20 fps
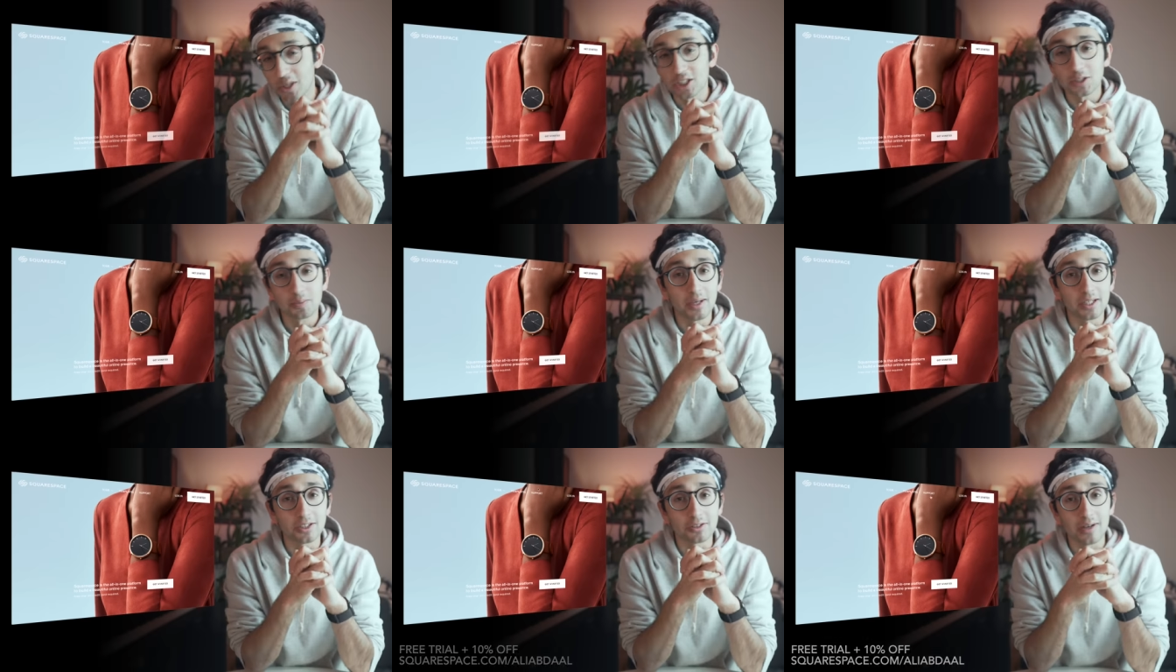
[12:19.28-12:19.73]

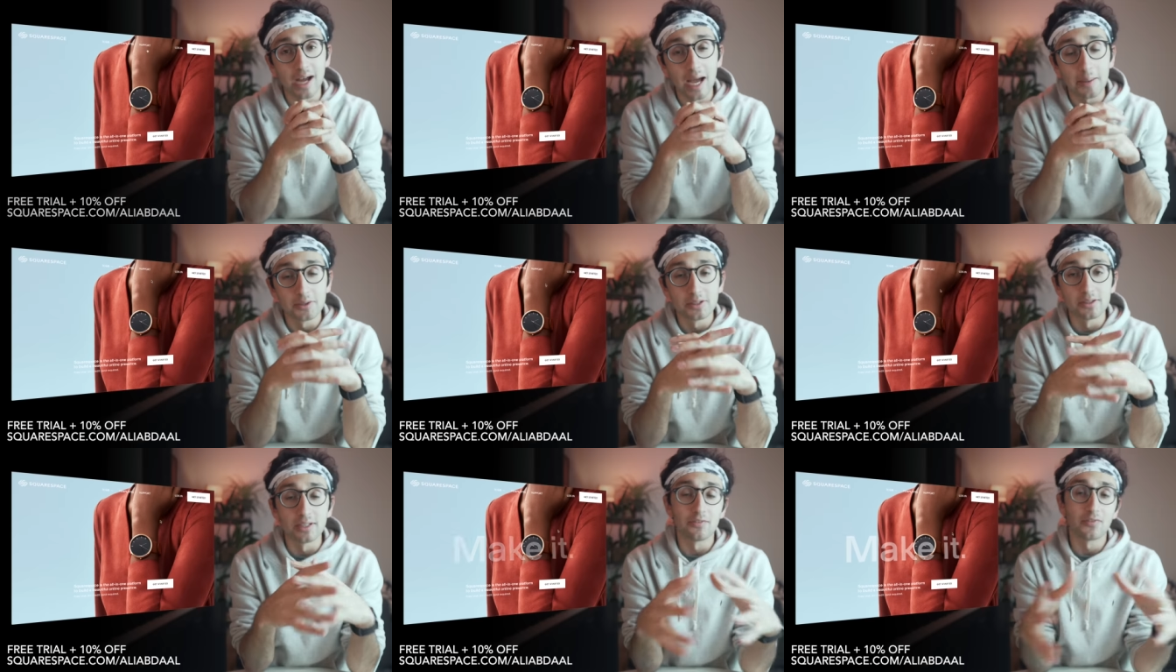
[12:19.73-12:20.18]
Squarespace are an
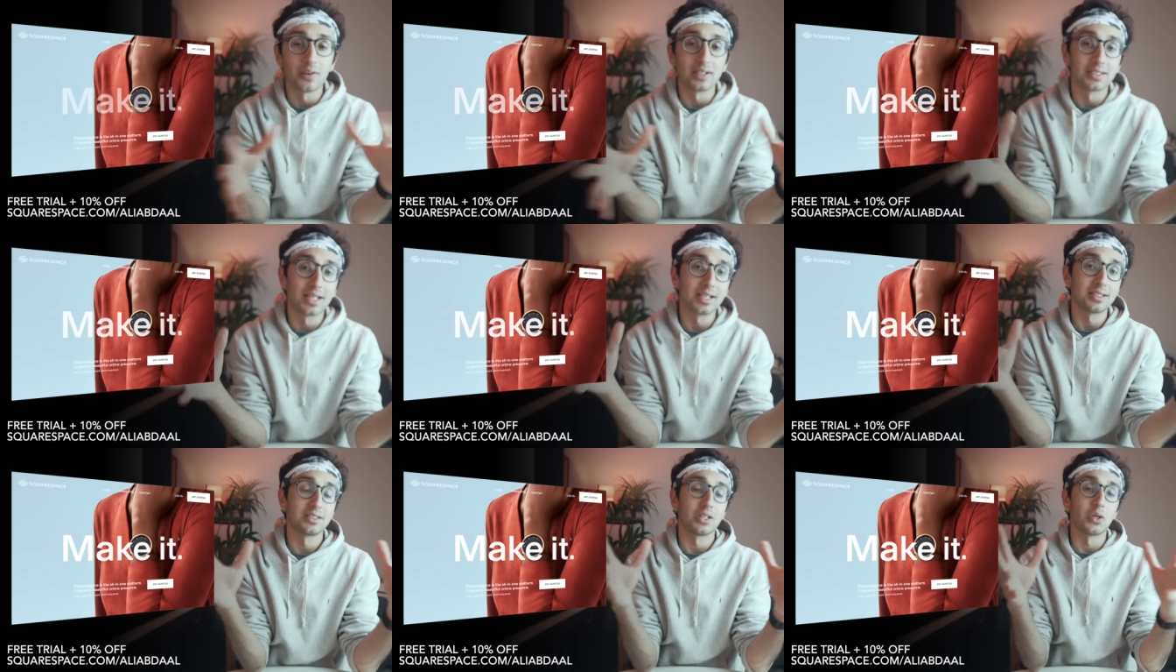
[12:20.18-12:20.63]
absolutely
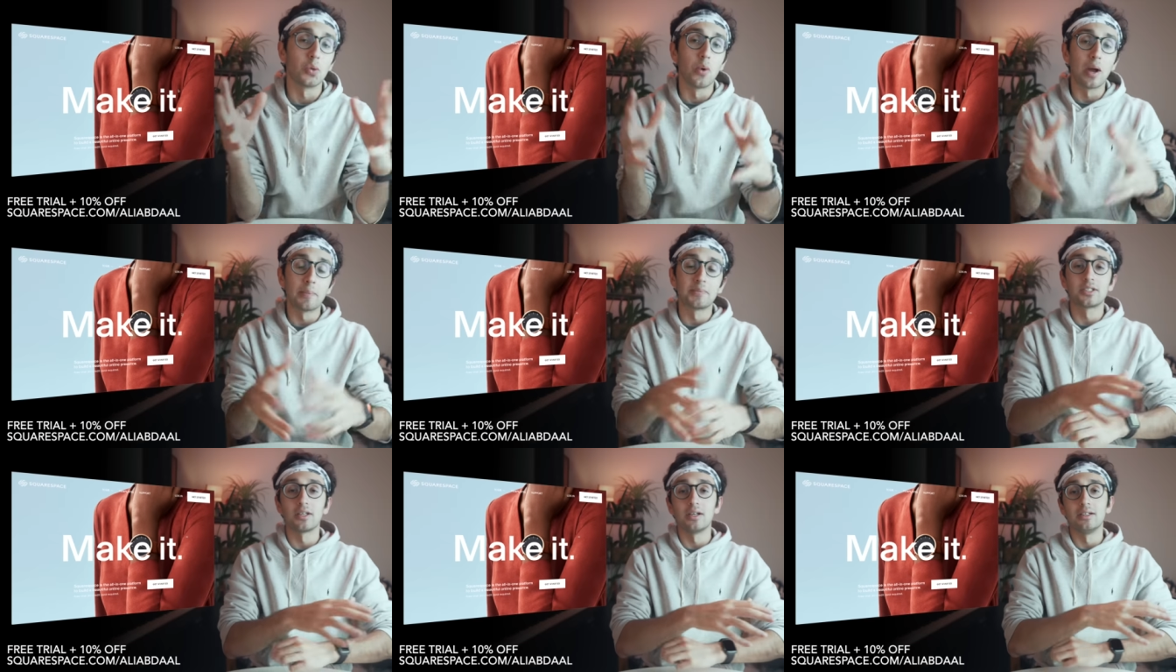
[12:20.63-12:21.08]
fantastic
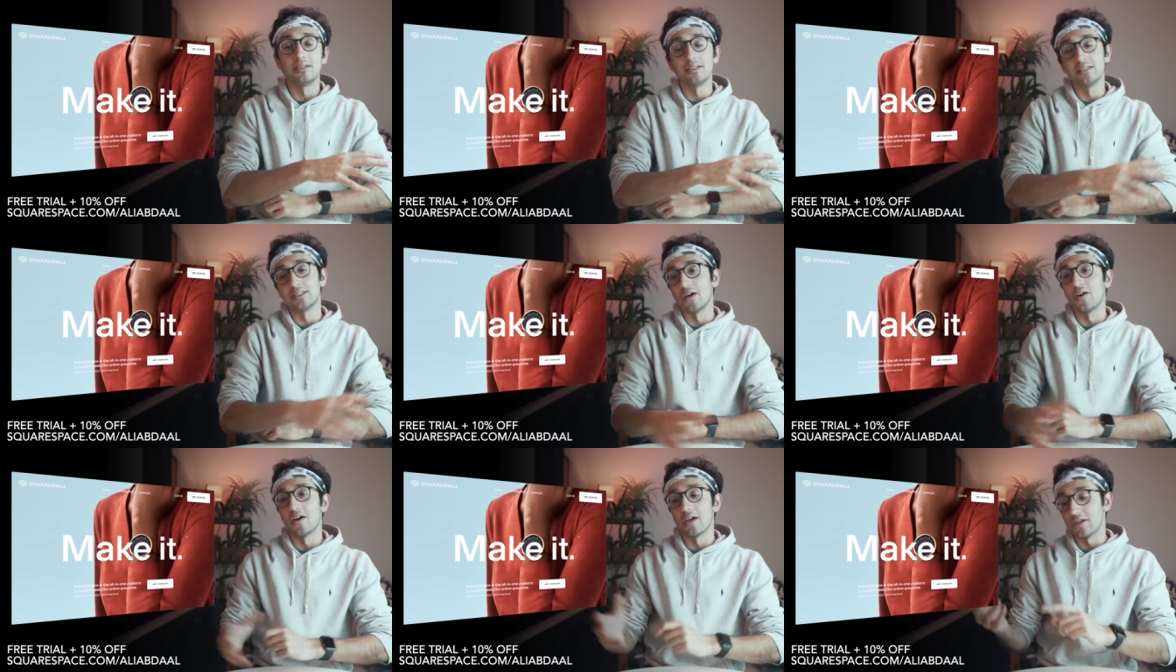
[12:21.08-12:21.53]
website
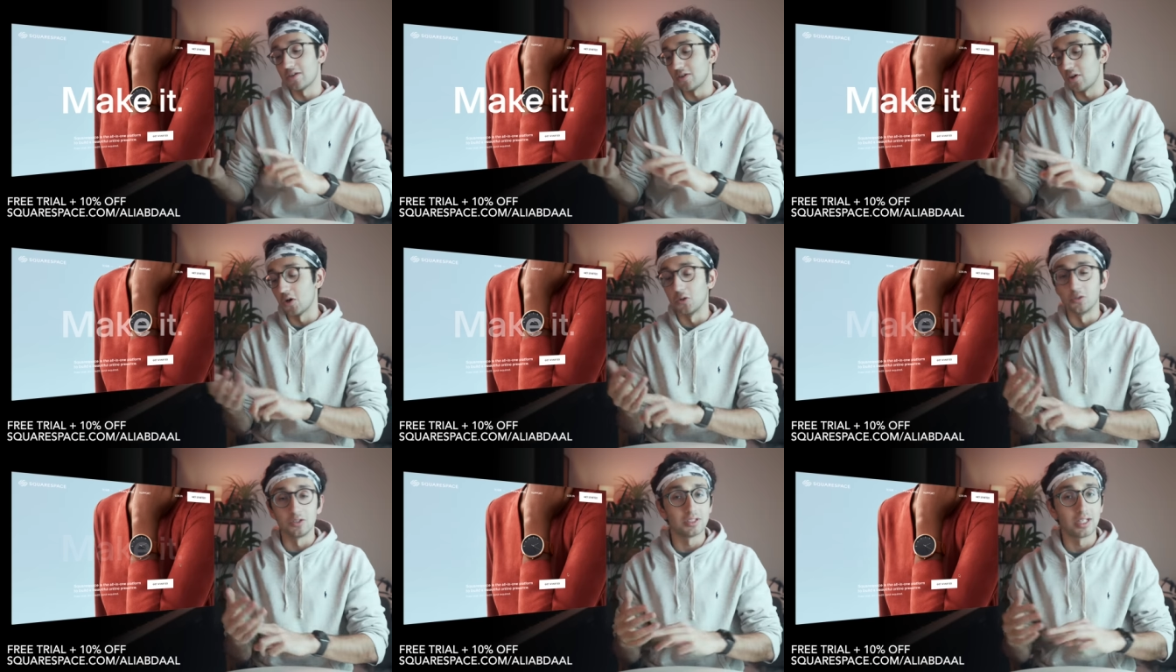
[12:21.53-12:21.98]
design,
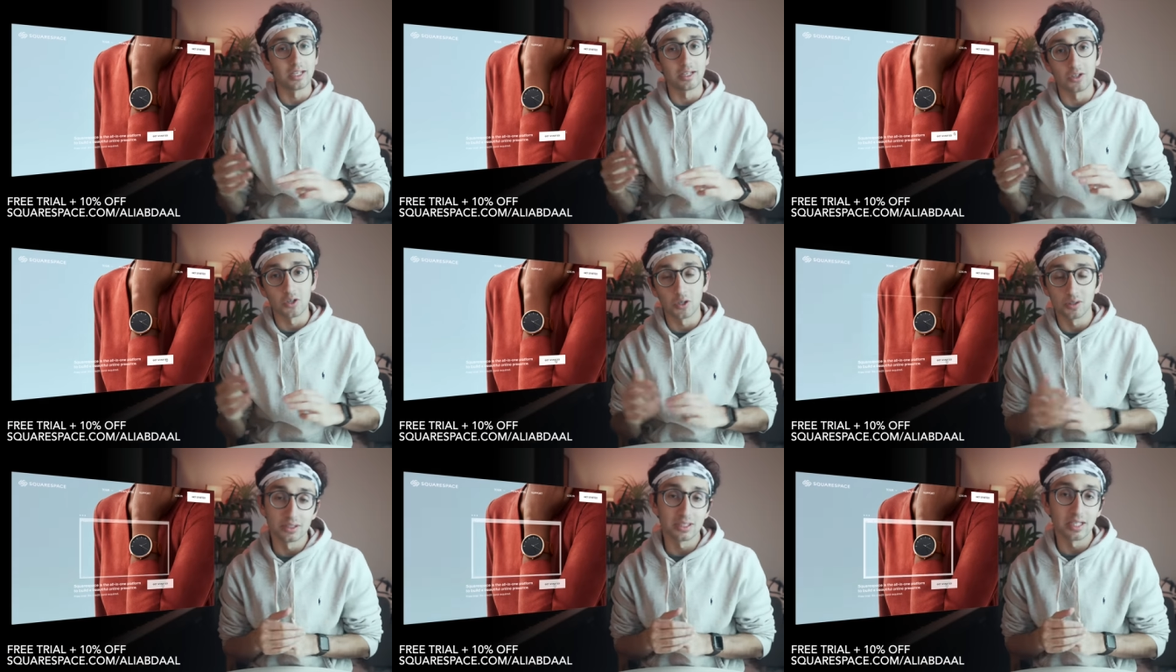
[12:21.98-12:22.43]

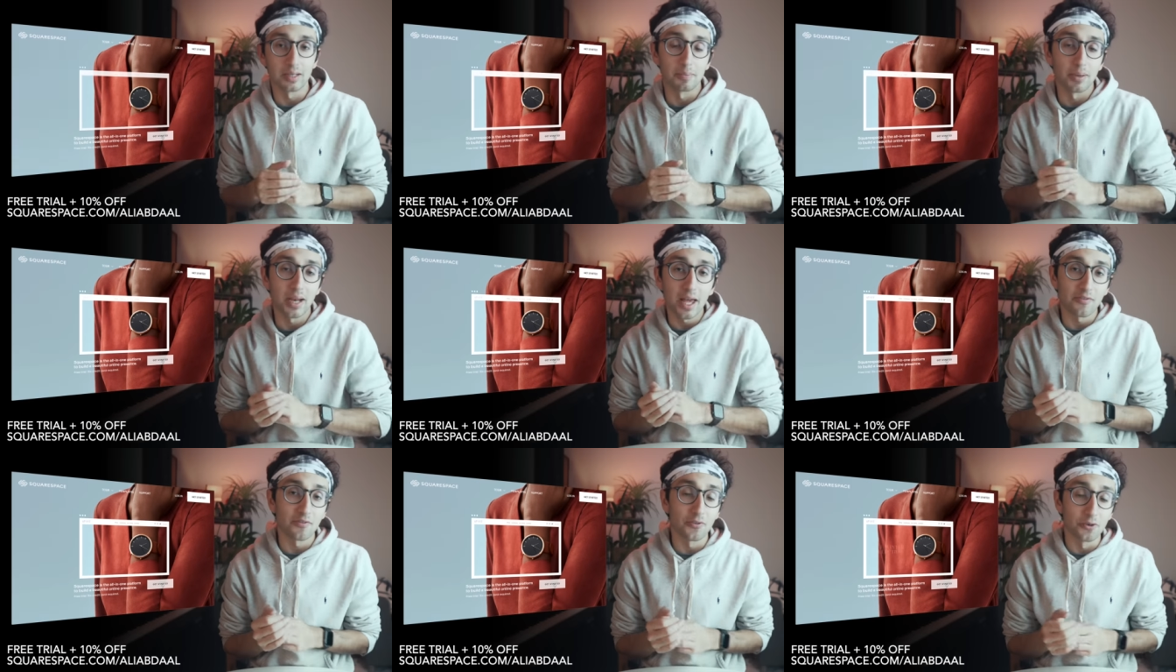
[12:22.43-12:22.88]
hosting,
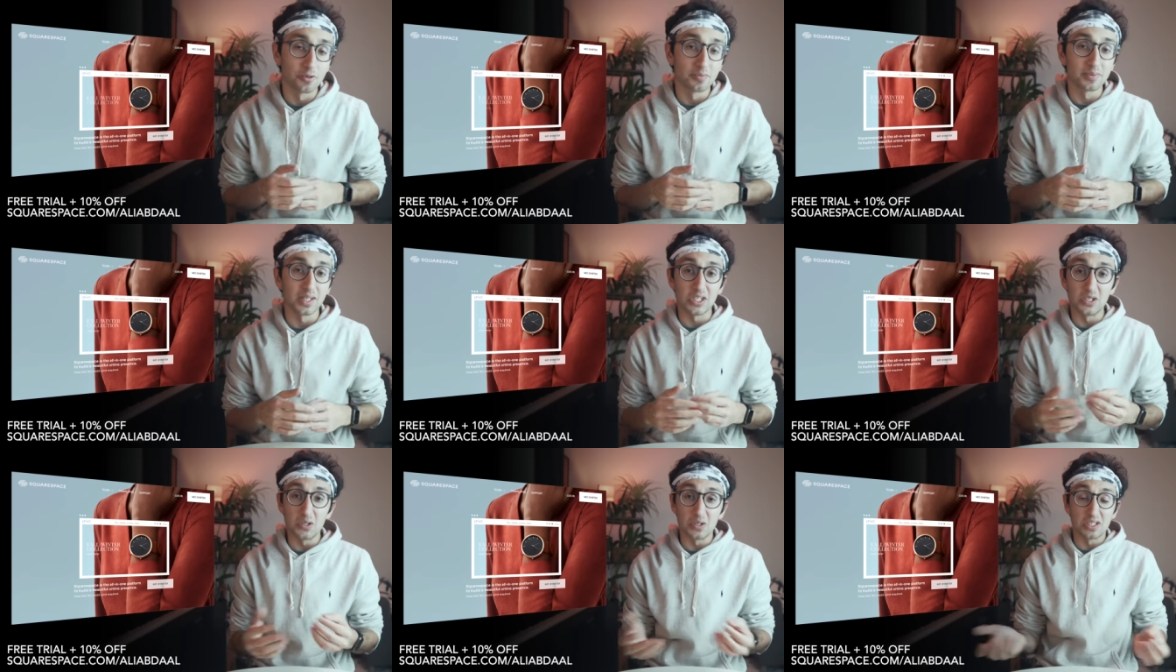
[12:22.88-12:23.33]
content
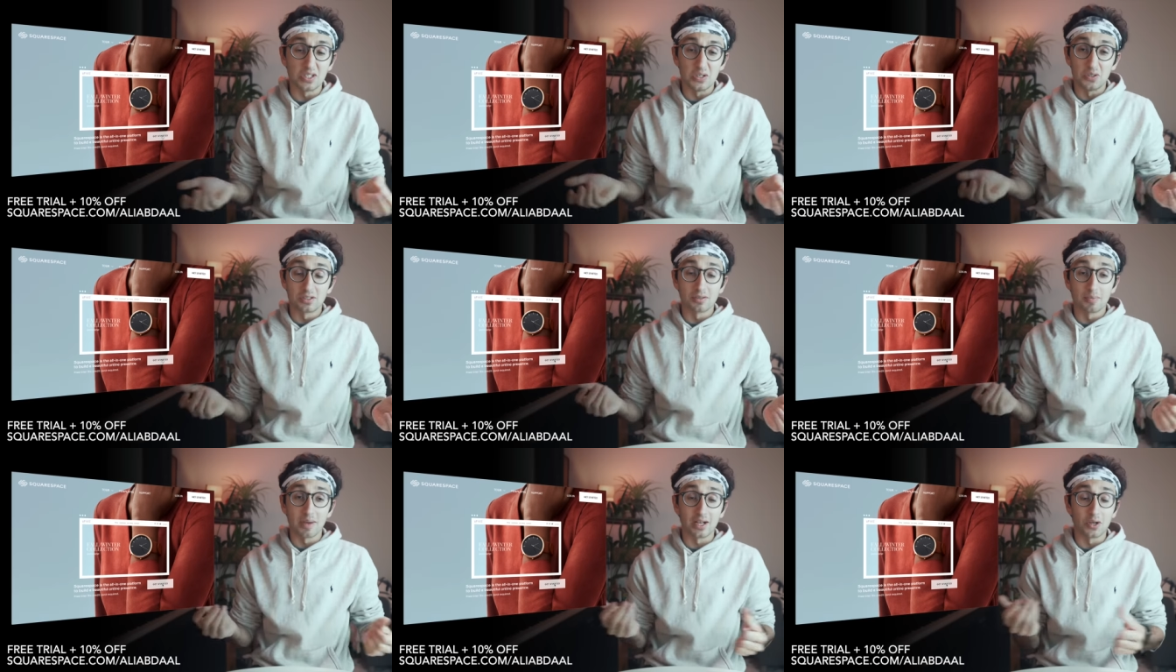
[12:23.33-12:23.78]
platform that you can
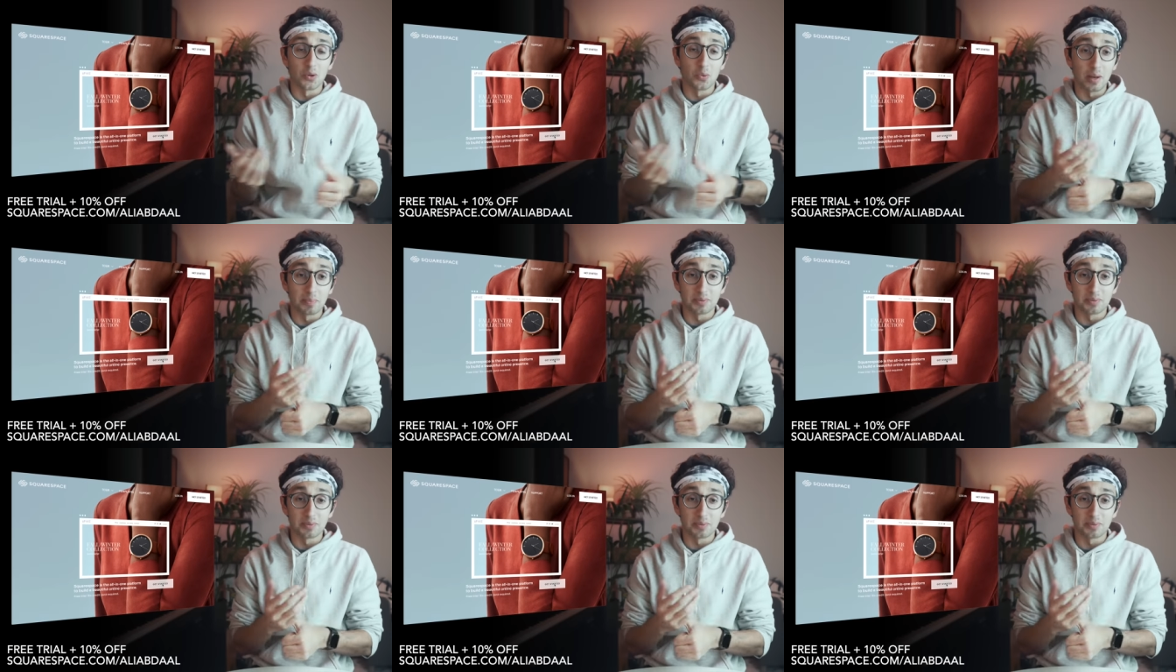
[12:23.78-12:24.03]
use to make